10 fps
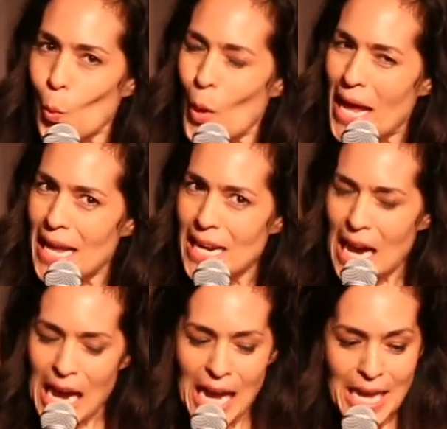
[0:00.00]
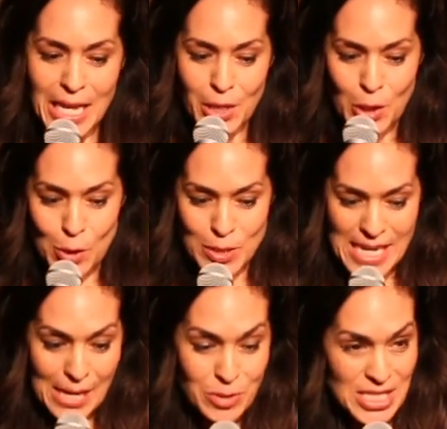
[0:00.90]
When I go
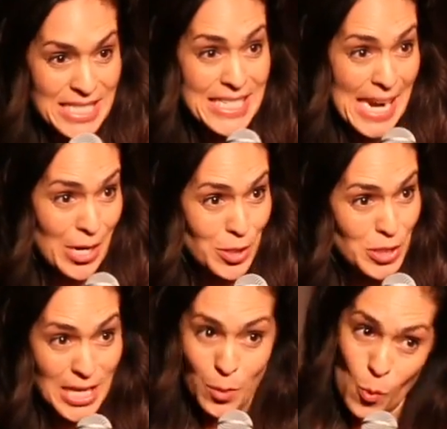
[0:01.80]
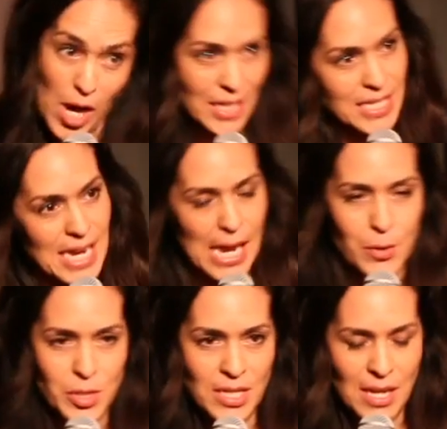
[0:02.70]
downstairs, like walk
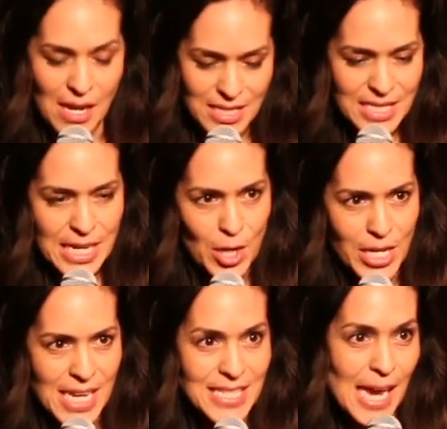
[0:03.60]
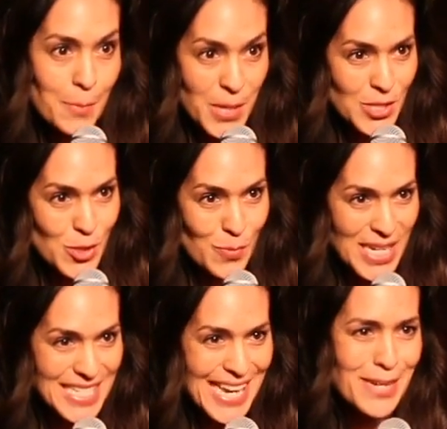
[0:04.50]
down a staircase, I picture
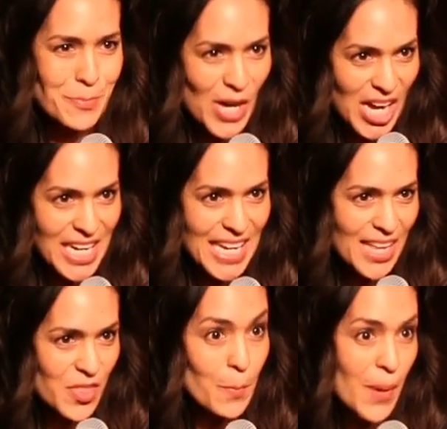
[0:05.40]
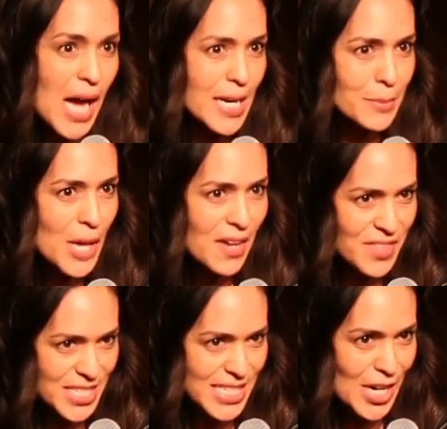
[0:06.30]
my dead body at the bottom of
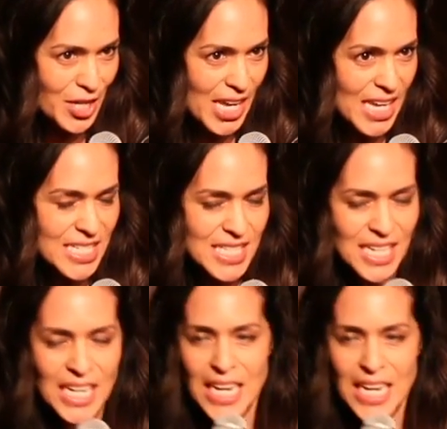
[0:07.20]
the staircase.